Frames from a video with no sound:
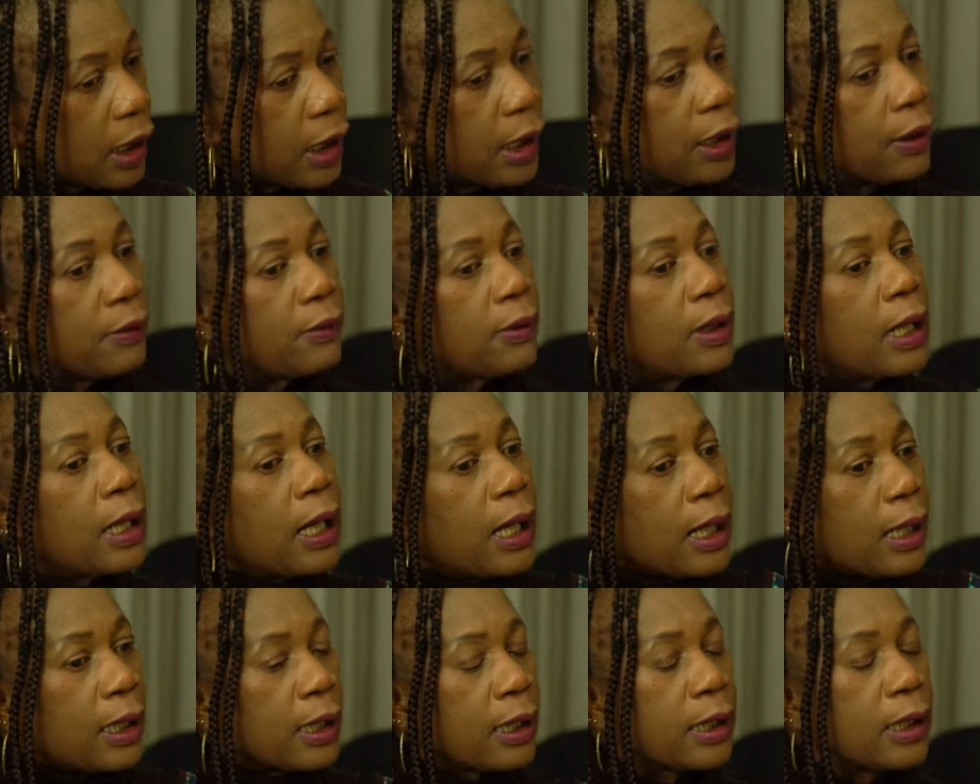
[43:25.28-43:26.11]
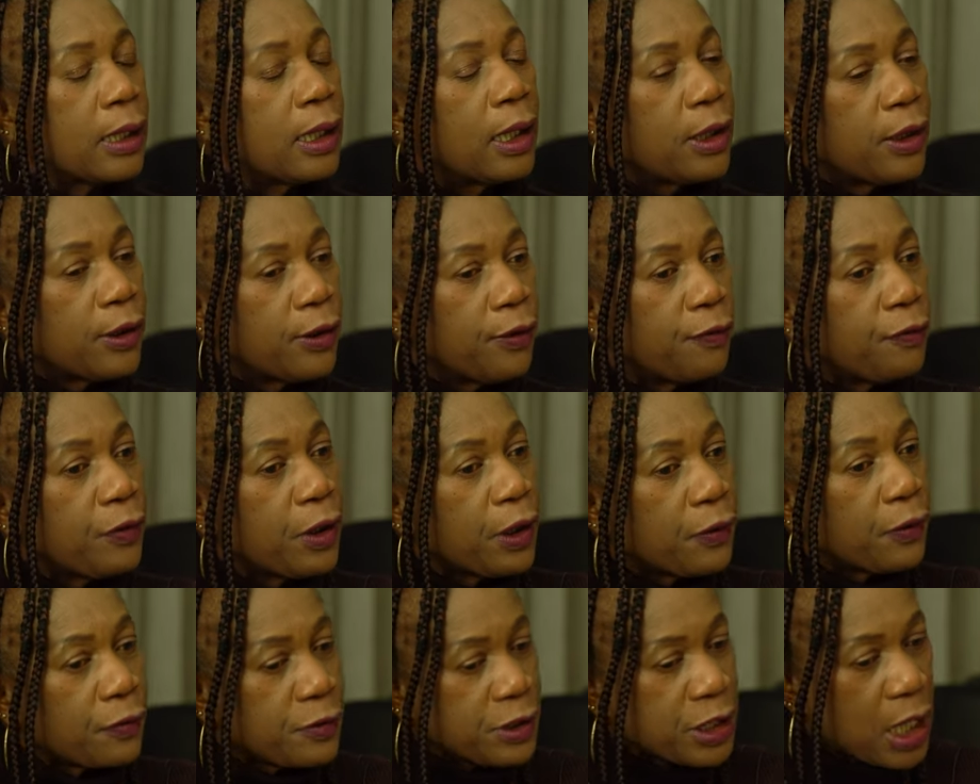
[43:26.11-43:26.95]
You know, like, if
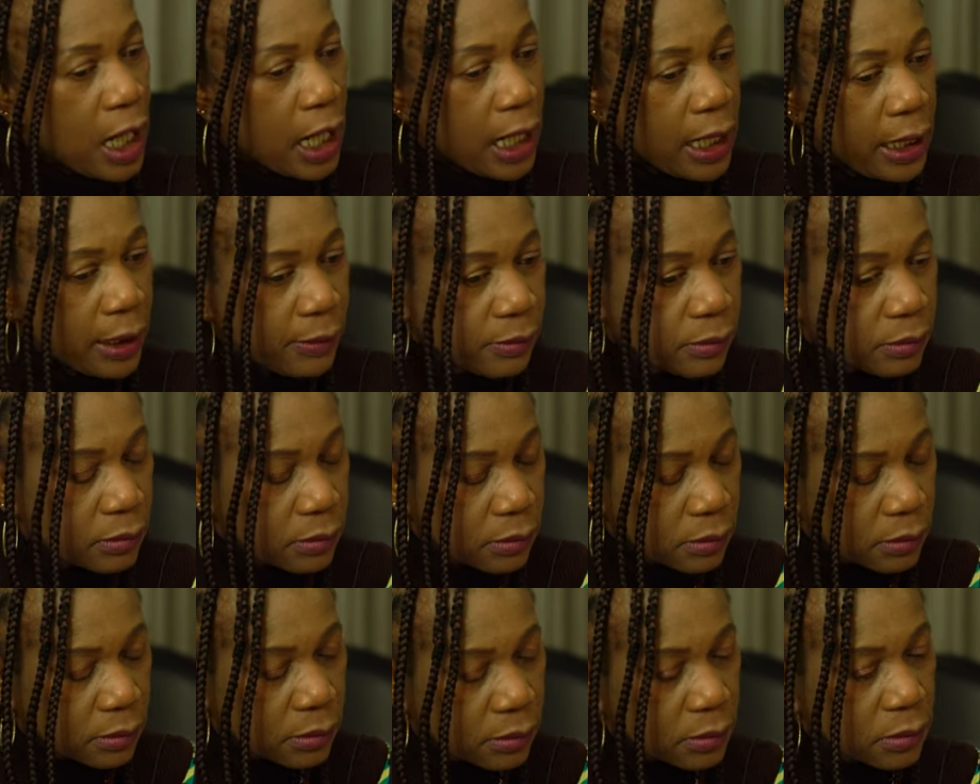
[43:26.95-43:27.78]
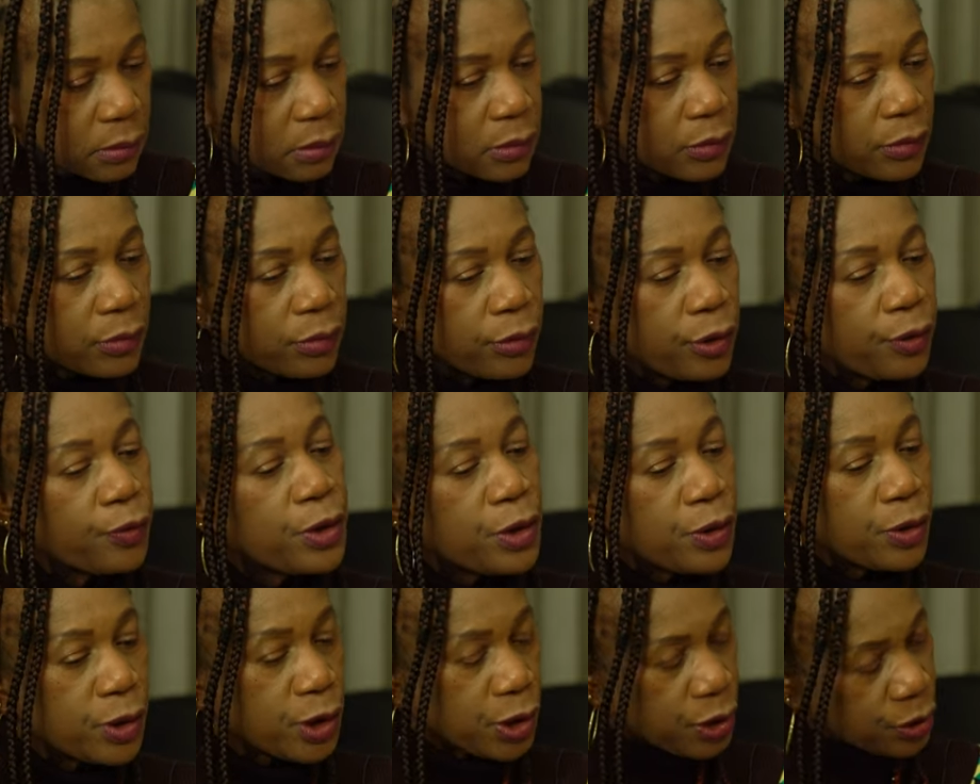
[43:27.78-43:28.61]
you have time
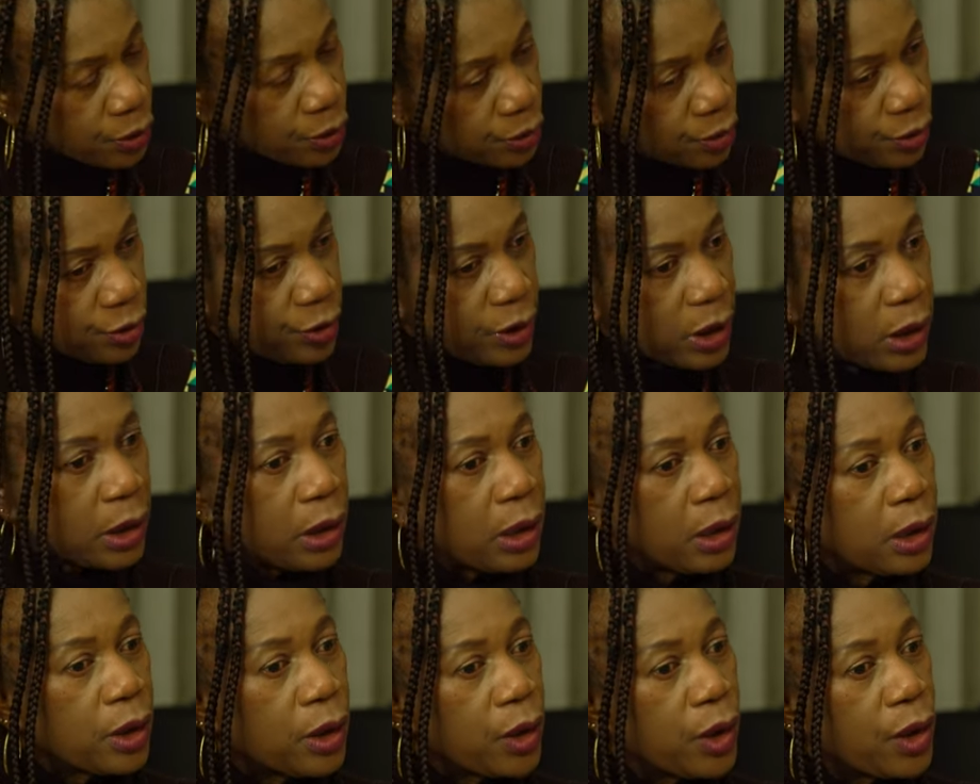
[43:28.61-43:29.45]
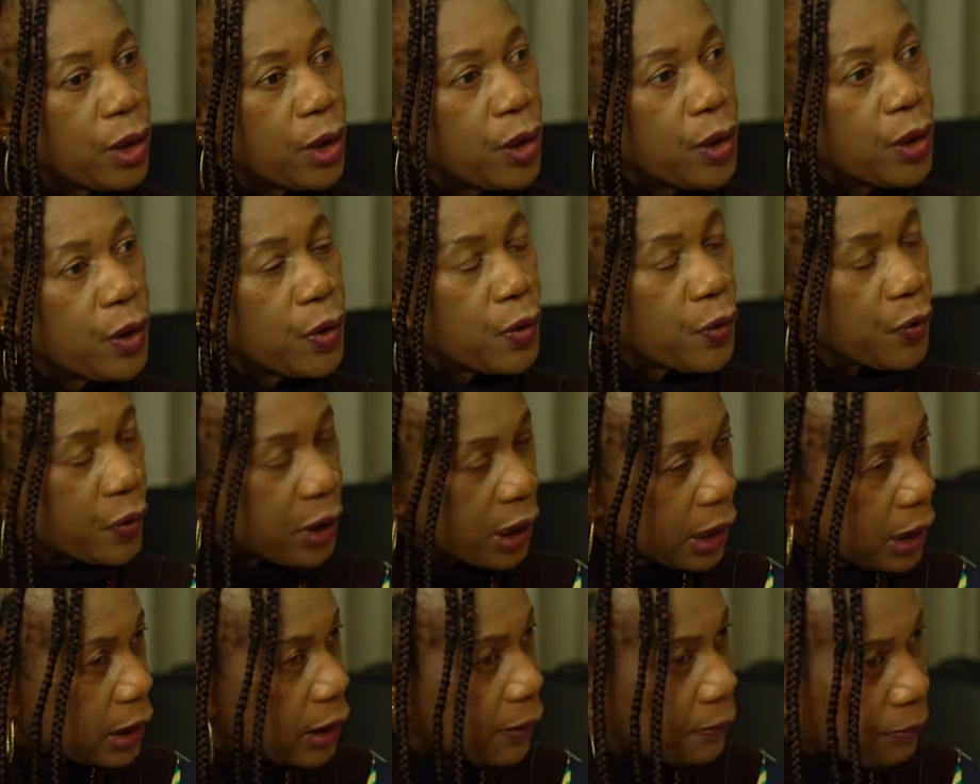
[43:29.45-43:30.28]
with your children, you
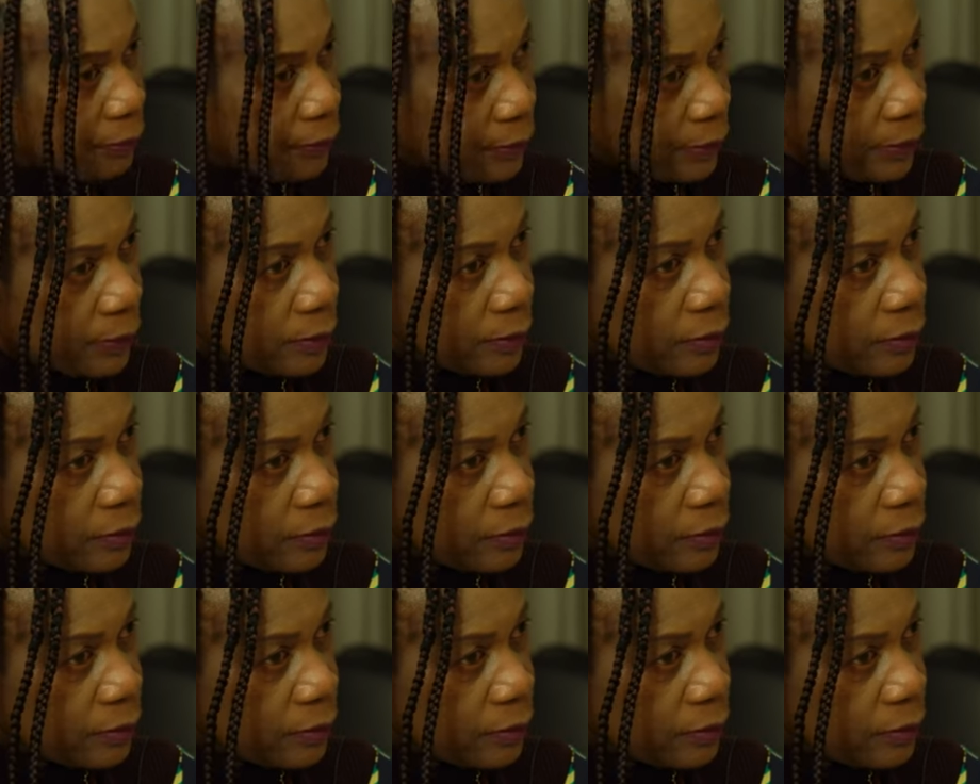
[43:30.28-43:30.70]
read them